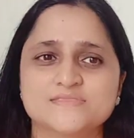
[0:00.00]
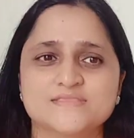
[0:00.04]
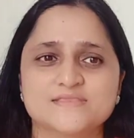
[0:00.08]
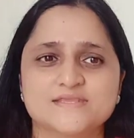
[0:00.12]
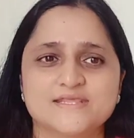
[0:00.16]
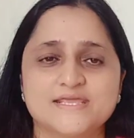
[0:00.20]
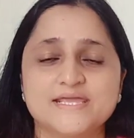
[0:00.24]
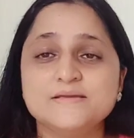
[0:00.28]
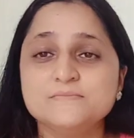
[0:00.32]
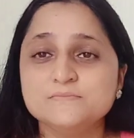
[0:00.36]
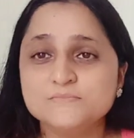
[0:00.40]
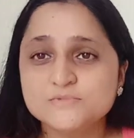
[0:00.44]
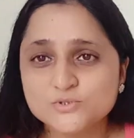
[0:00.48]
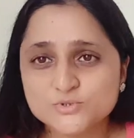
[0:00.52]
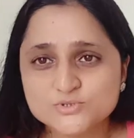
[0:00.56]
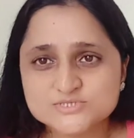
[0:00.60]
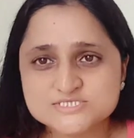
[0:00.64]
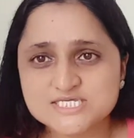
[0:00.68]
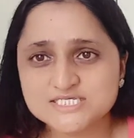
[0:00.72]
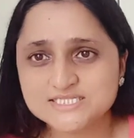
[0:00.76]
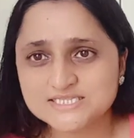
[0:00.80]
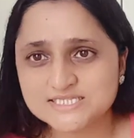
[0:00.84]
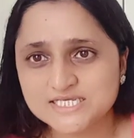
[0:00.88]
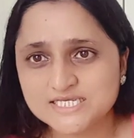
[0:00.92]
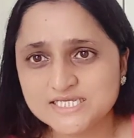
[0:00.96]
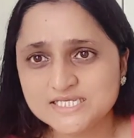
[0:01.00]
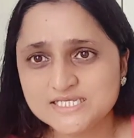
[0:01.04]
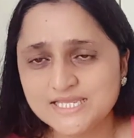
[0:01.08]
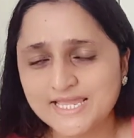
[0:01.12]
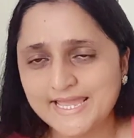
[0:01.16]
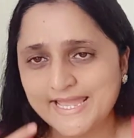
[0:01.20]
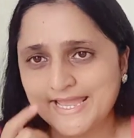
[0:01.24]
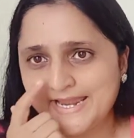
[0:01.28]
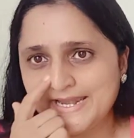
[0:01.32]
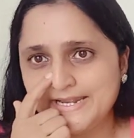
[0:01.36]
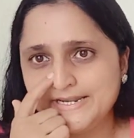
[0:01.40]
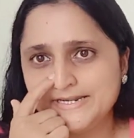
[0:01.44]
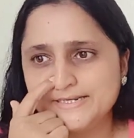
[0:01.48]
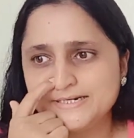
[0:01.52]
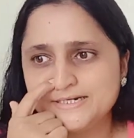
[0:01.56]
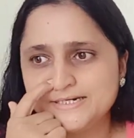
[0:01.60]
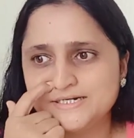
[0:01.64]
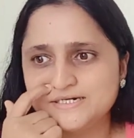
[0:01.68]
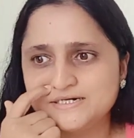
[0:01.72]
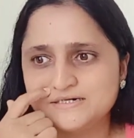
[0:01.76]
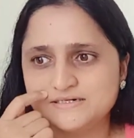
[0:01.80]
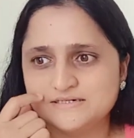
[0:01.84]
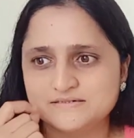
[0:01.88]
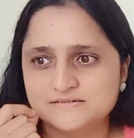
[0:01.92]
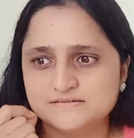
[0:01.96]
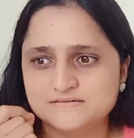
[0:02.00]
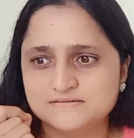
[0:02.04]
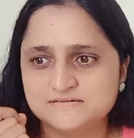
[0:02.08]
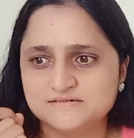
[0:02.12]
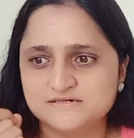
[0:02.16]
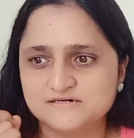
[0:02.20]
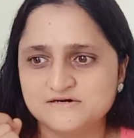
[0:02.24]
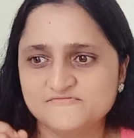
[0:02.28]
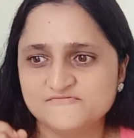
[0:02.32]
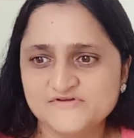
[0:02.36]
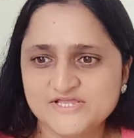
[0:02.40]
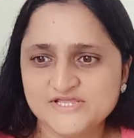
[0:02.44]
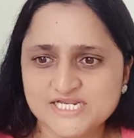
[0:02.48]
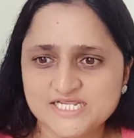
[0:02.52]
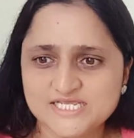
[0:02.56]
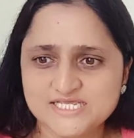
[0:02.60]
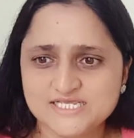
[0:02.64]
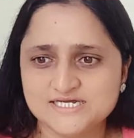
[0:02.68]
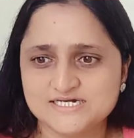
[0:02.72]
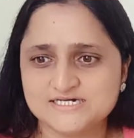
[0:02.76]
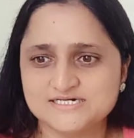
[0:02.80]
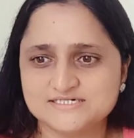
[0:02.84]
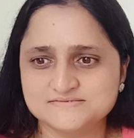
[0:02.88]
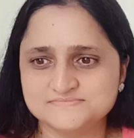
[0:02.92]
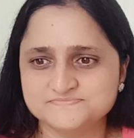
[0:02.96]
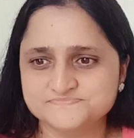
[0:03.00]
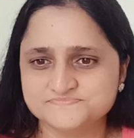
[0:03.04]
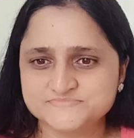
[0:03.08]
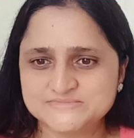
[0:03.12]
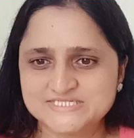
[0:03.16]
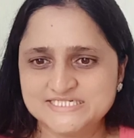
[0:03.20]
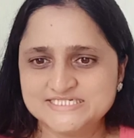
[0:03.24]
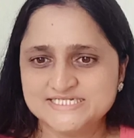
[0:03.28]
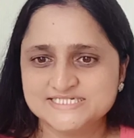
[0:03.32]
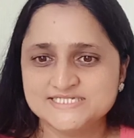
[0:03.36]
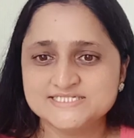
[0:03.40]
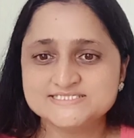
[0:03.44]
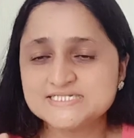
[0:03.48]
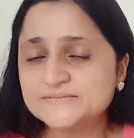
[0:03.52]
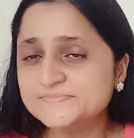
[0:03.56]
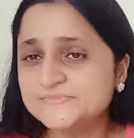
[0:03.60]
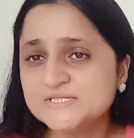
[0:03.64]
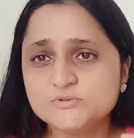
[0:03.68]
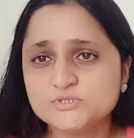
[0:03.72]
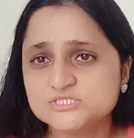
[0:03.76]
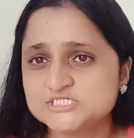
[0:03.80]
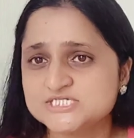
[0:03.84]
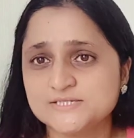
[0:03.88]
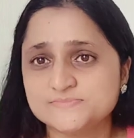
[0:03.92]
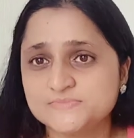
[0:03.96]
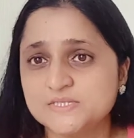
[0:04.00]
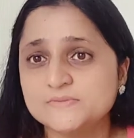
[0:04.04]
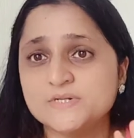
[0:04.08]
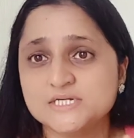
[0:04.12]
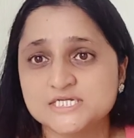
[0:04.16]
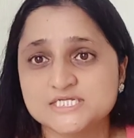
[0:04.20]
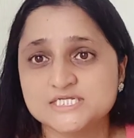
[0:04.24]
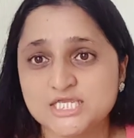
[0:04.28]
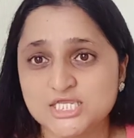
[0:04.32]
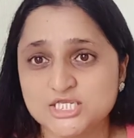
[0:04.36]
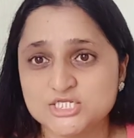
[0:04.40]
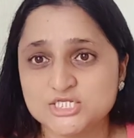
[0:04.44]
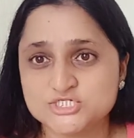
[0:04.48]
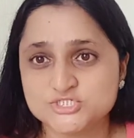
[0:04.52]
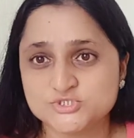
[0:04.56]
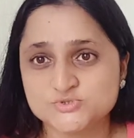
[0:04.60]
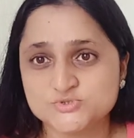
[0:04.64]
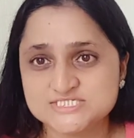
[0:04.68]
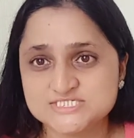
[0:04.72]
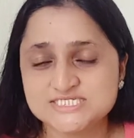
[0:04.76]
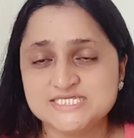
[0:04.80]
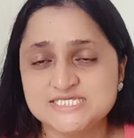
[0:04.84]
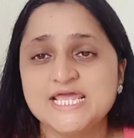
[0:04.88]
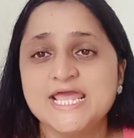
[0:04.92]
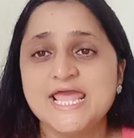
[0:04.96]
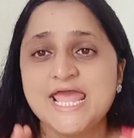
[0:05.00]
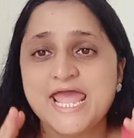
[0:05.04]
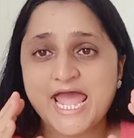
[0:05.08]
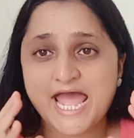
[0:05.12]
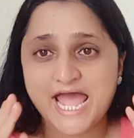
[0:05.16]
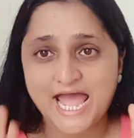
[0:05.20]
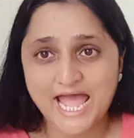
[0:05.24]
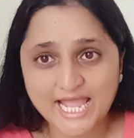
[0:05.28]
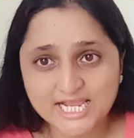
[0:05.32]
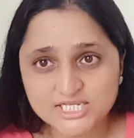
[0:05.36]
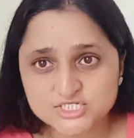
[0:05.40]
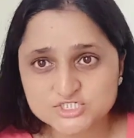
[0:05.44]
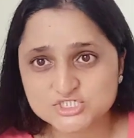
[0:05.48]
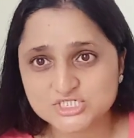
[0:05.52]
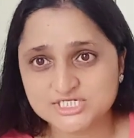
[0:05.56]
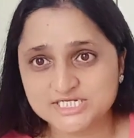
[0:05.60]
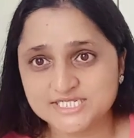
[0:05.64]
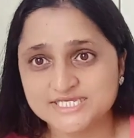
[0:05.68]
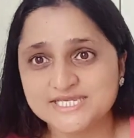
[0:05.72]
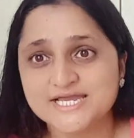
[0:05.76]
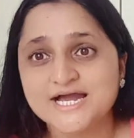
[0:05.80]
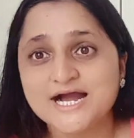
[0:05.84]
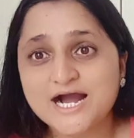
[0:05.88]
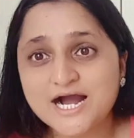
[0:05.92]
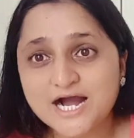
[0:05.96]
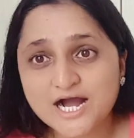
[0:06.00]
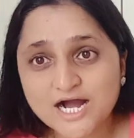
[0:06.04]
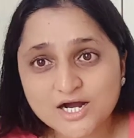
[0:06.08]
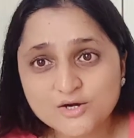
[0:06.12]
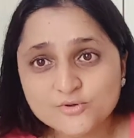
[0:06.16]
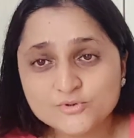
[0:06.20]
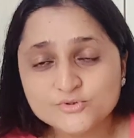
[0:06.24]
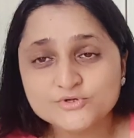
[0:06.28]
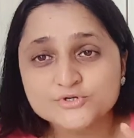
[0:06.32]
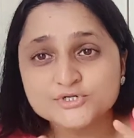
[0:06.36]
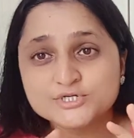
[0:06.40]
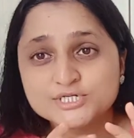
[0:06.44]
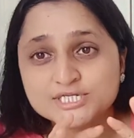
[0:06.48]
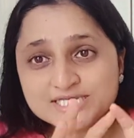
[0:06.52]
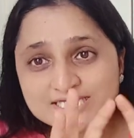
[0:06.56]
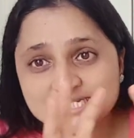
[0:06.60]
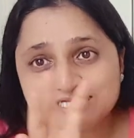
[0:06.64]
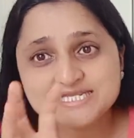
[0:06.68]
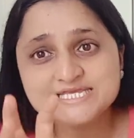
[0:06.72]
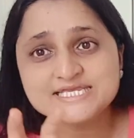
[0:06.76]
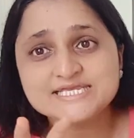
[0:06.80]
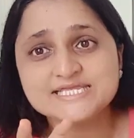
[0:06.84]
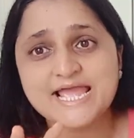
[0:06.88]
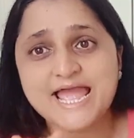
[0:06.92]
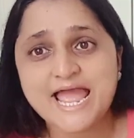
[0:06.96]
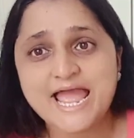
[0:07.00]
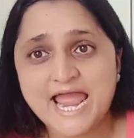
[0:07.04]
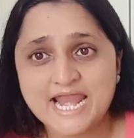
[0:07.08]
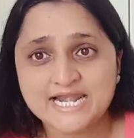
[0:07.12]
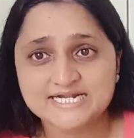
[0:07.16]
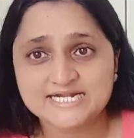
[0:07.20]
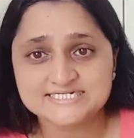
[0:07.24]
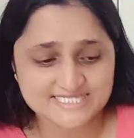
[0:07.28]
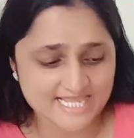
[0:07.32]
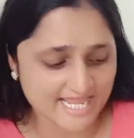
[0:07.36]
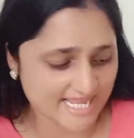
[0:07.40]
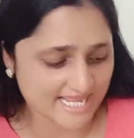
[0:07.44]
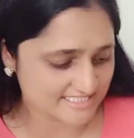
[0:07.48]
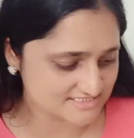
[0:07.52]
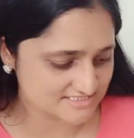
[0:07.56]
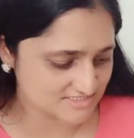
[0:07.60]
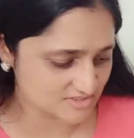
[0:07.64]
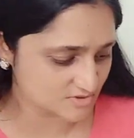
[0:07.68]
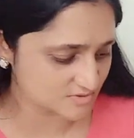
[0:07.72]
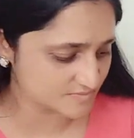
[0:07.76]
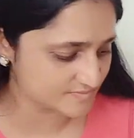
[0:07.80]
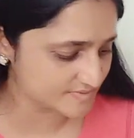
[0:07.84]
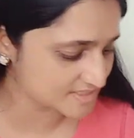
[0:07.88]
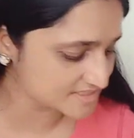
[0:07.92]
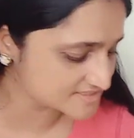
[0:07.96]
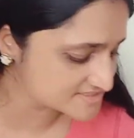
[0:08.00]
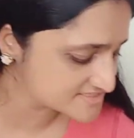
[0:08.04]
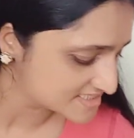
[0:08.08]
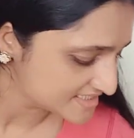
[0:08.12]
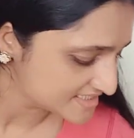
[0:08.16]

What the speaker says: amusing thing, and a very it's something which kept them engaged to see actually how really ants' eggs look, because